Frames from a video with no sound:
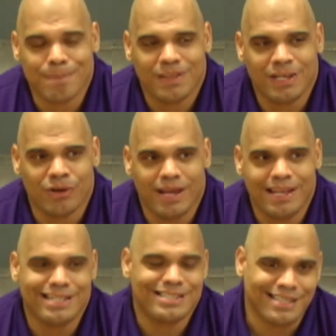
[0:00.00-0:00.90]
you know,
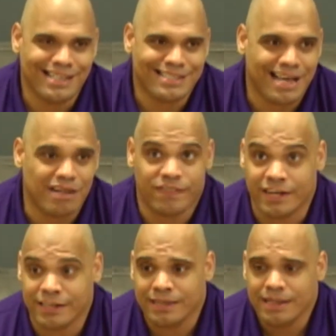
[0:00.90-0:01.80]
and it's kind of
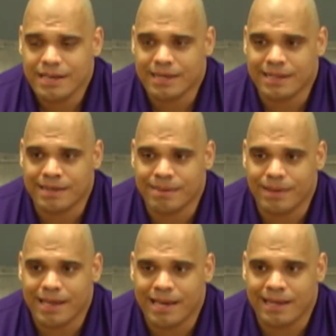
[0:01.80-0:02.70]
fun,
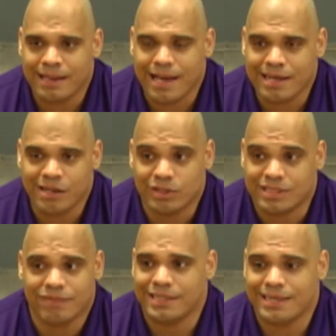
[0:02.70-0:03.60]
and I know it's
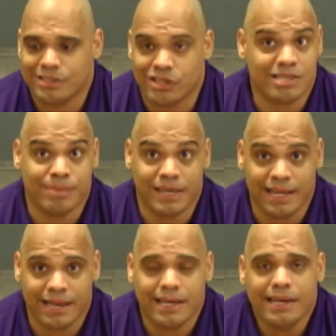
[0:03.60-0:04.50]
definitely just the
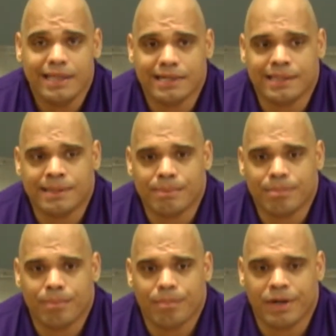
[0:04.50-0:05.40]
beginning,
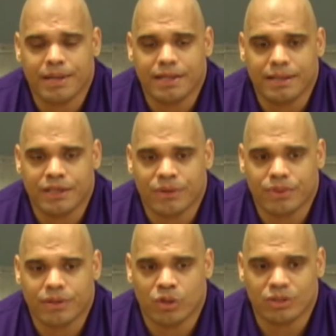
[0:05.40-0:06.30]
but you
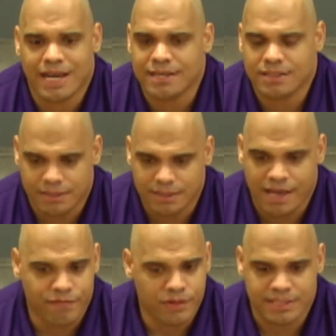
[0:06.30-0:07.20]
know, those guys'
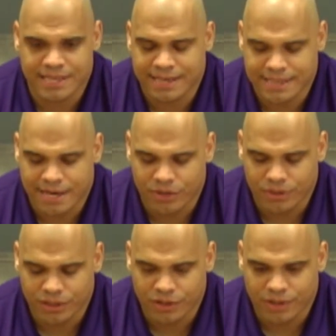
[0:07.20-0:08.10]
effort stands out.
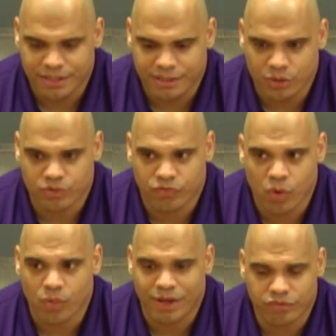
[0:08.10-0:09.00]
You know, I think
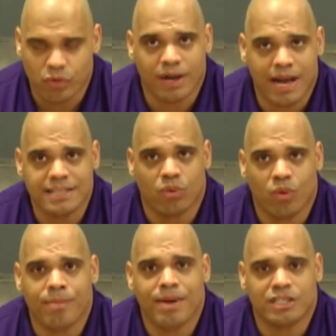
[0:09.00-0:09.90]
we had four guys that were
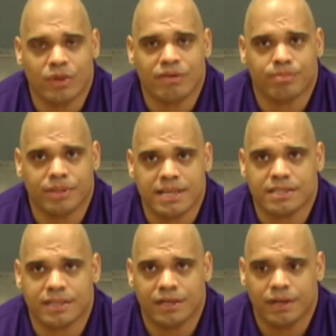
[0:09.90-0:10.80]
one match away from
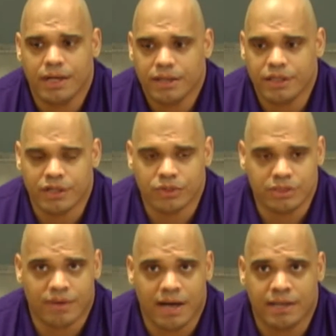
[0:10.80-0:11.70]
placing there. You know,
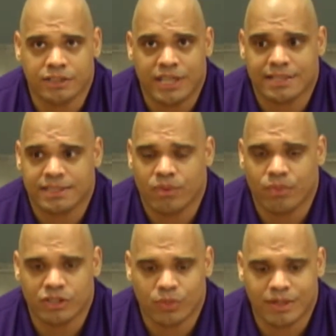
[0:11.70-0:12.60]
Devon Jackson at
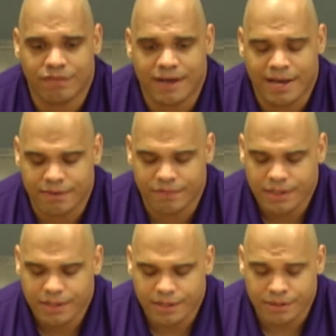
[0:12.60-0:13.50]
125,
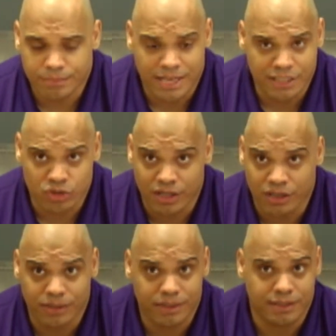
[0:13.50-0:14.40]

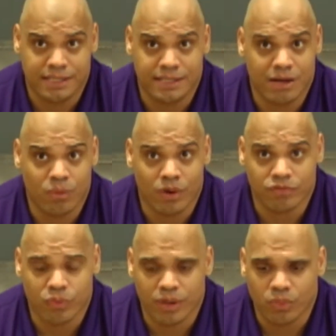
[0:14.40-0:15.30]
Nitrell Dean at
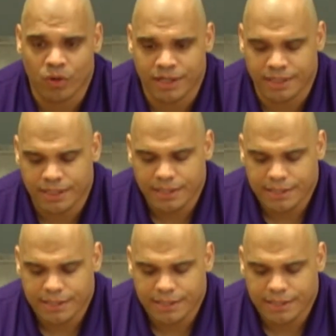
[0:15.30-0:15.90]
141,